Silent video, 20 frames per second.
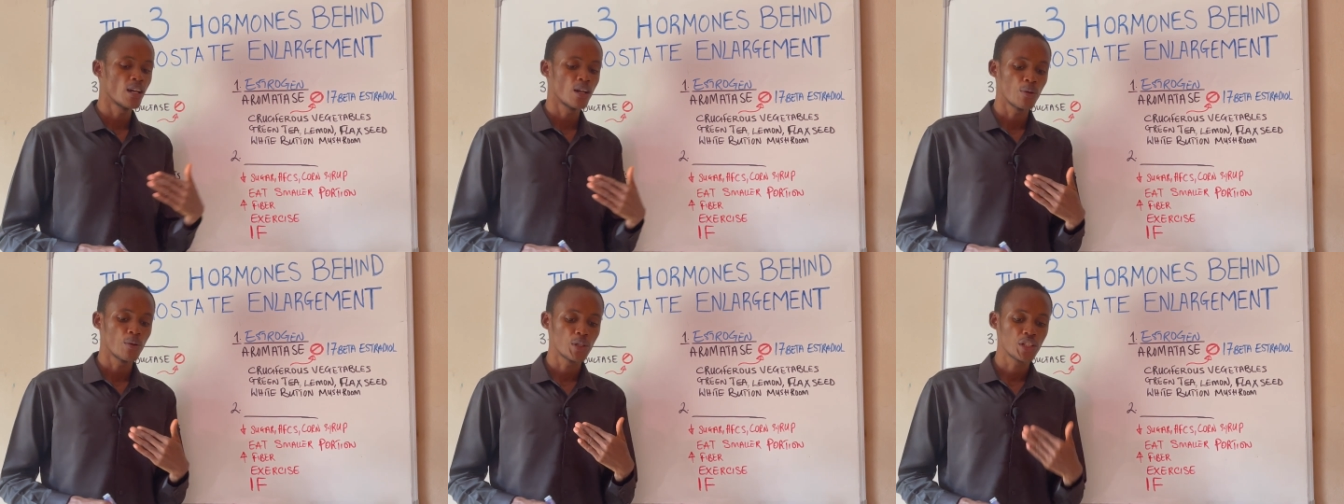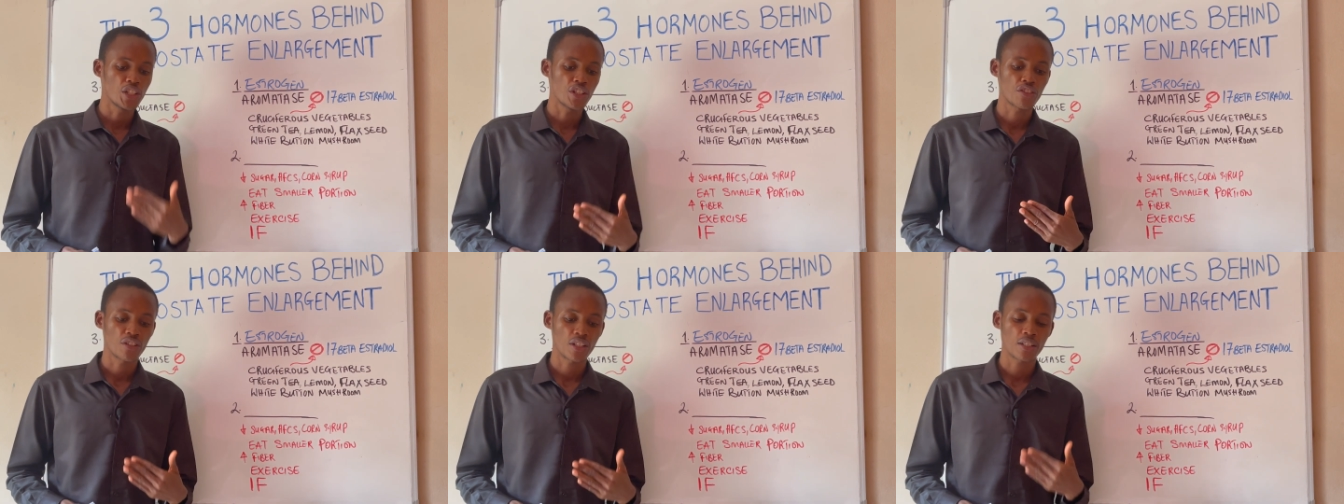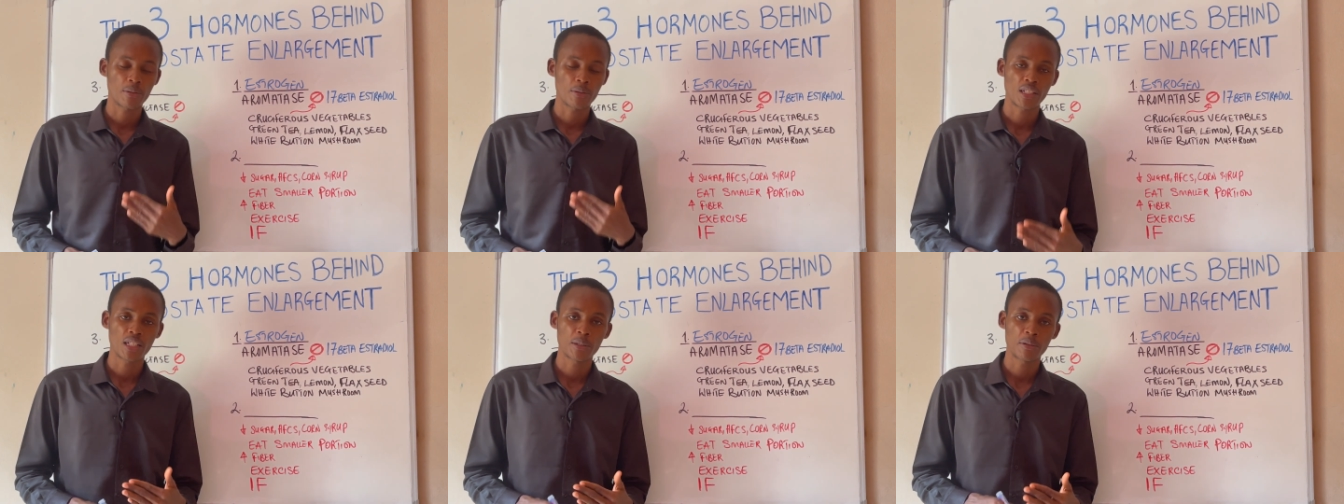which is
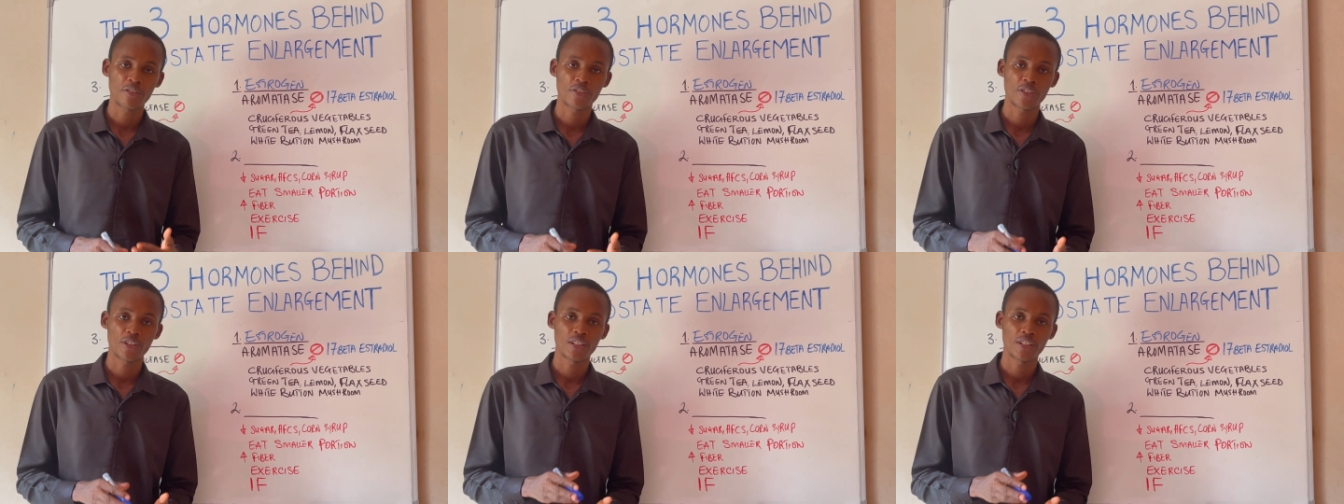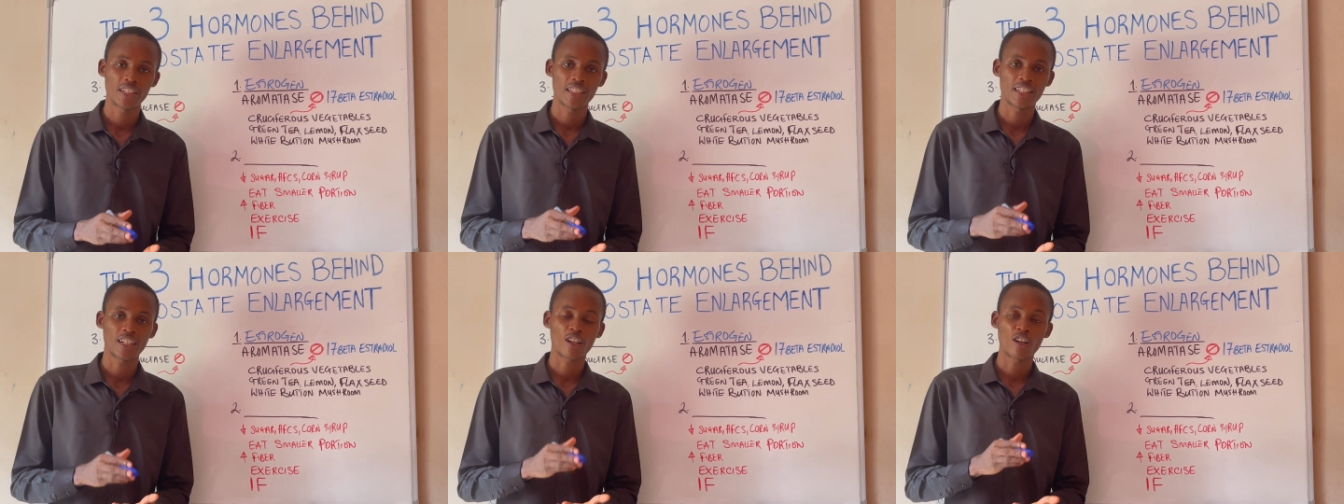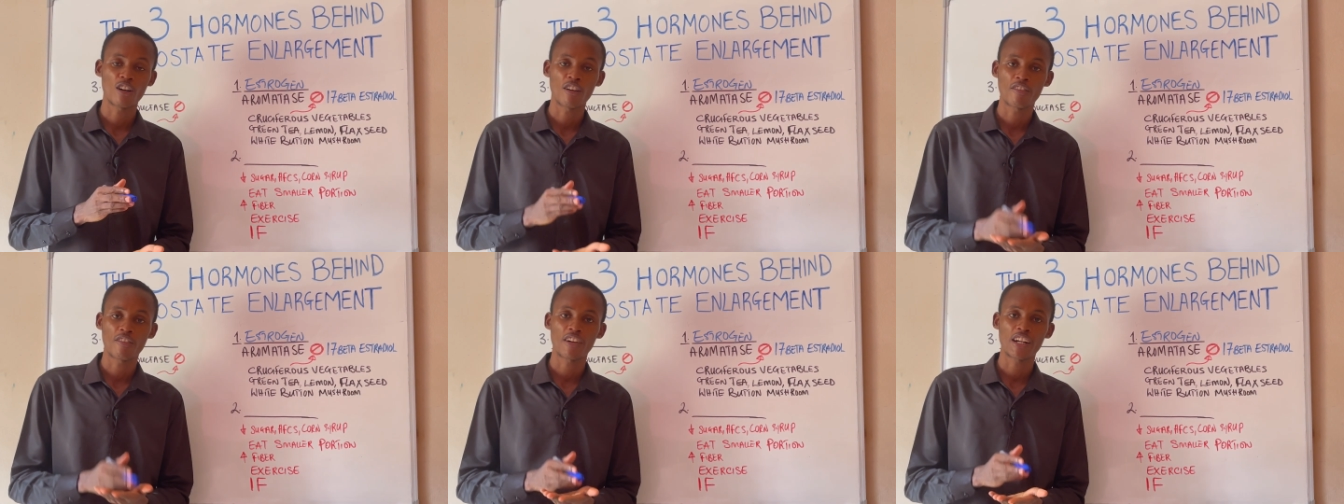responsible for the
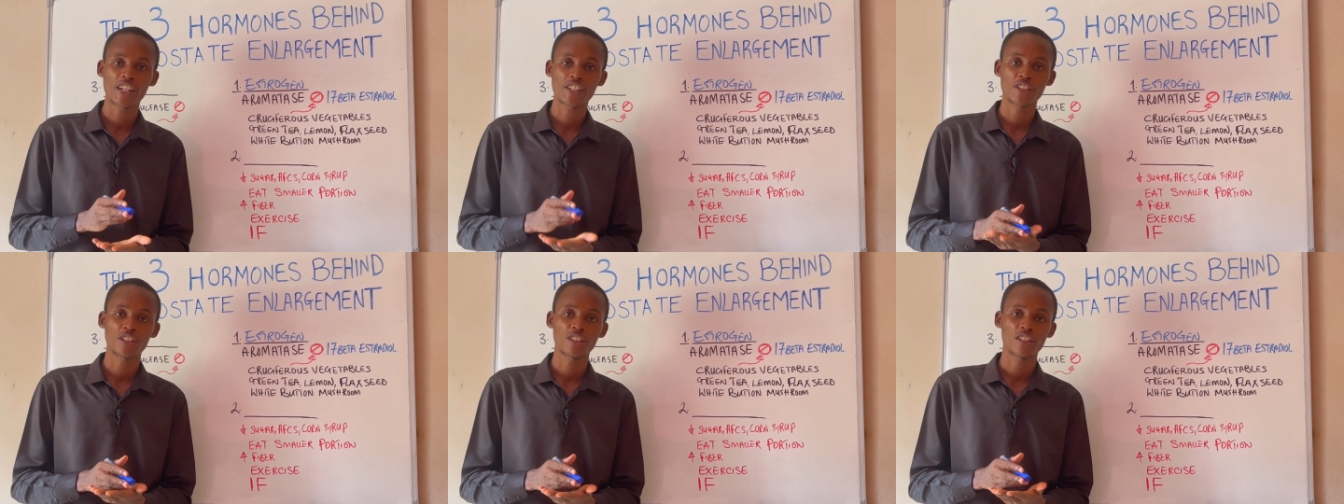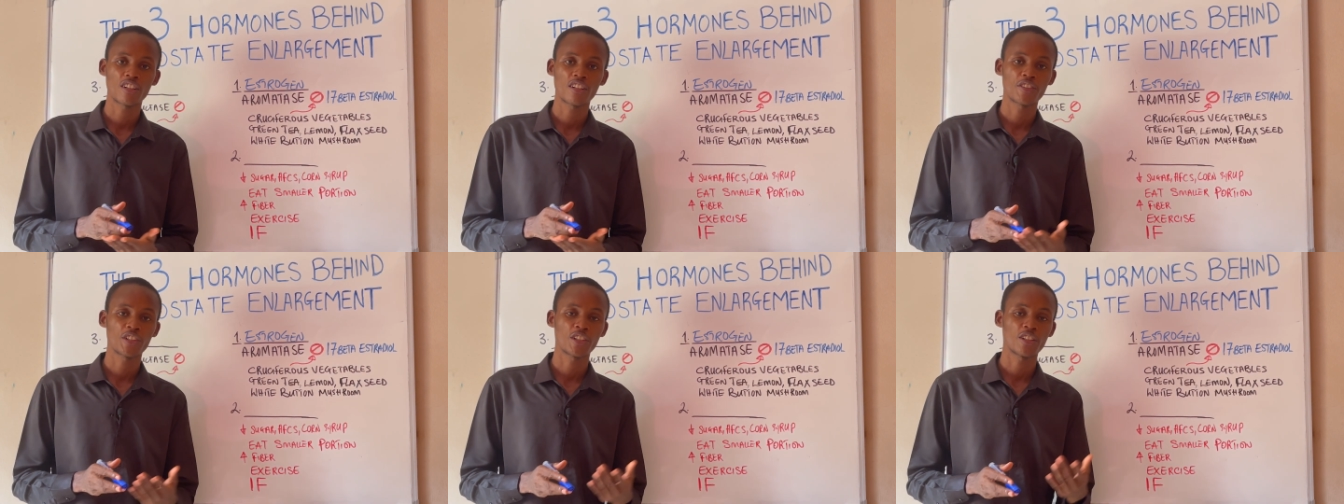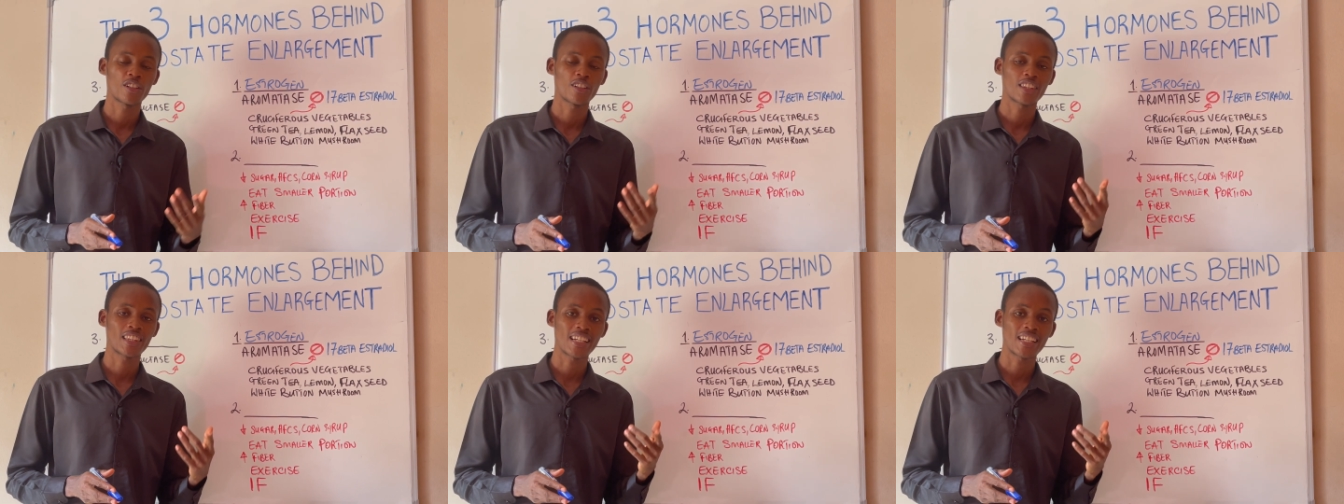conversion of
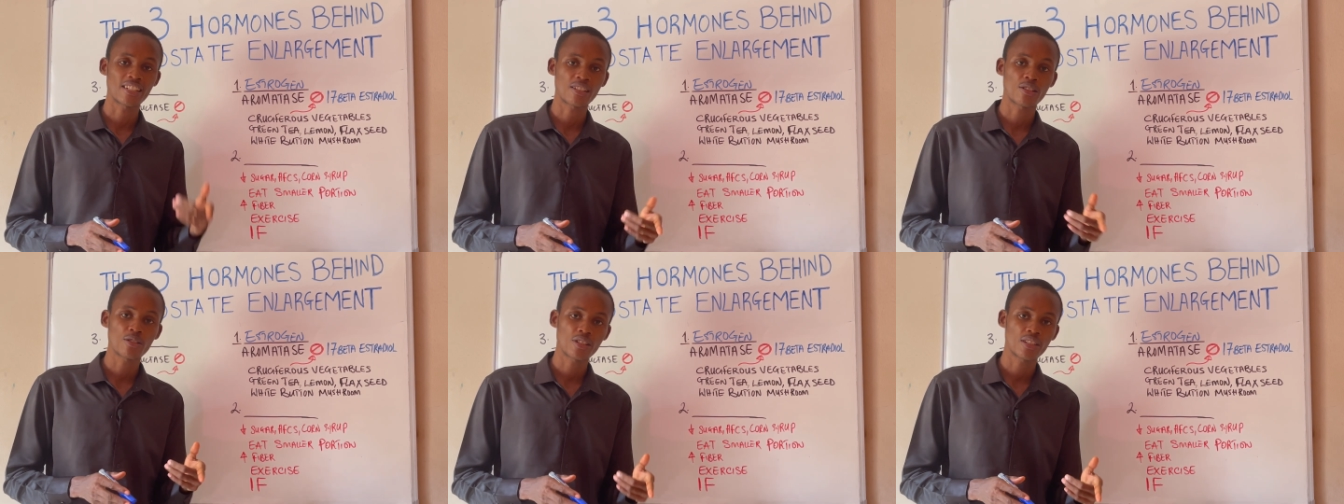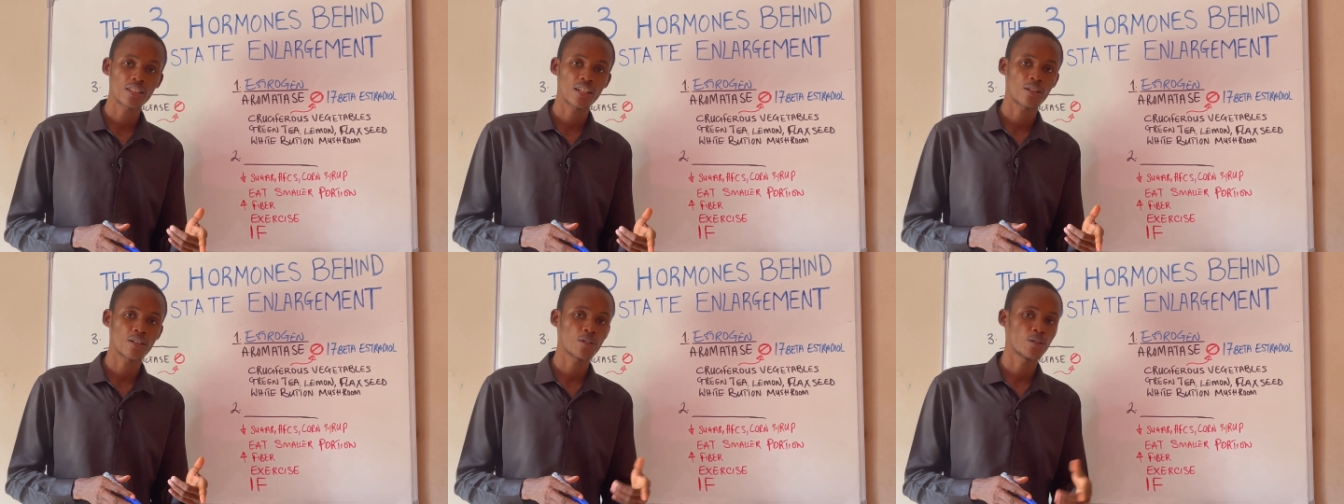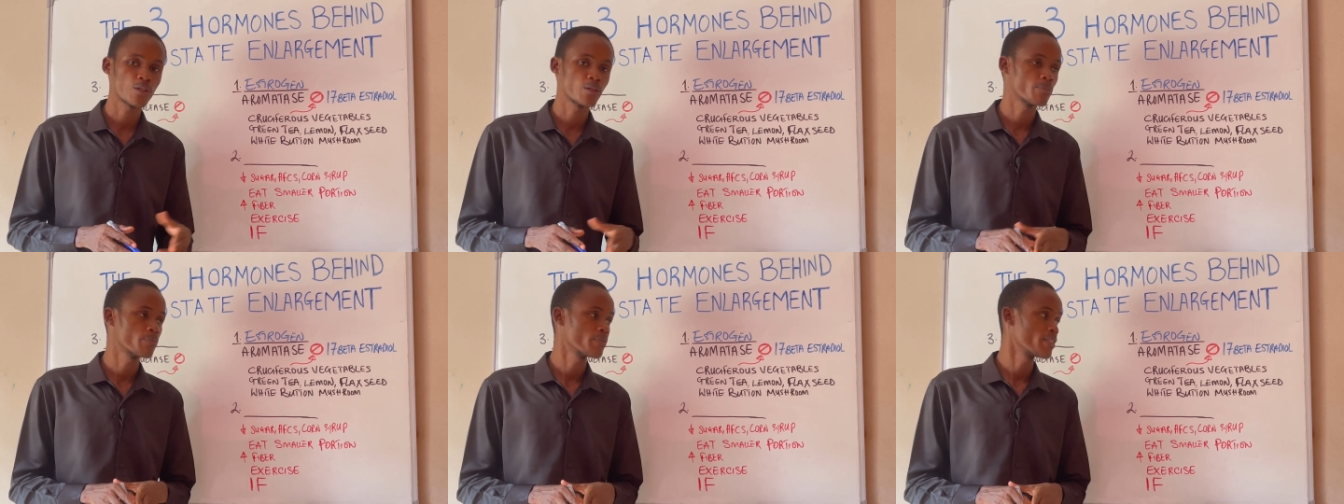your
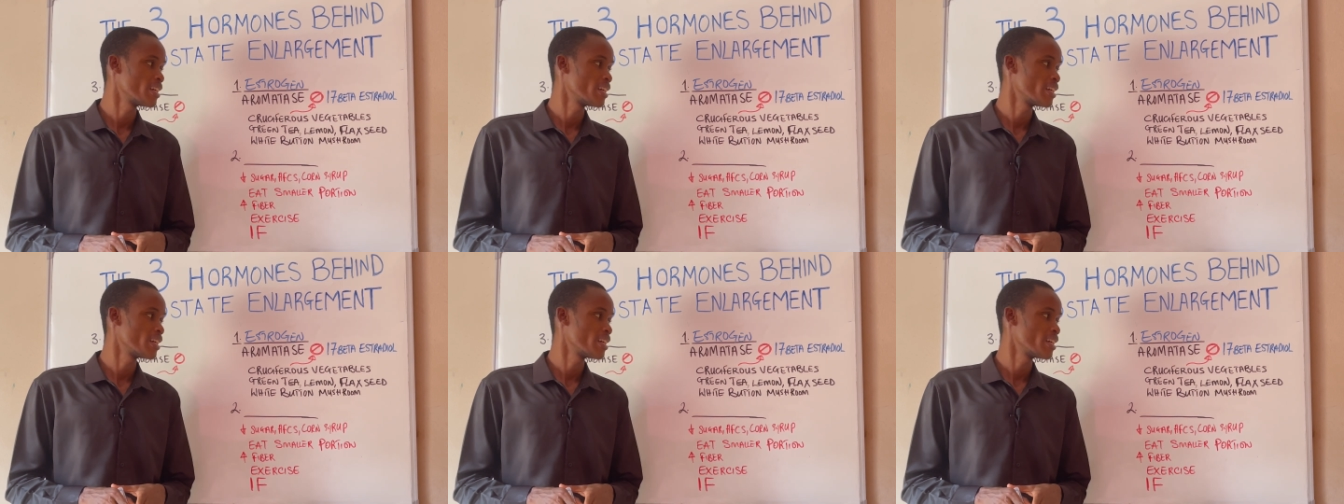testosterone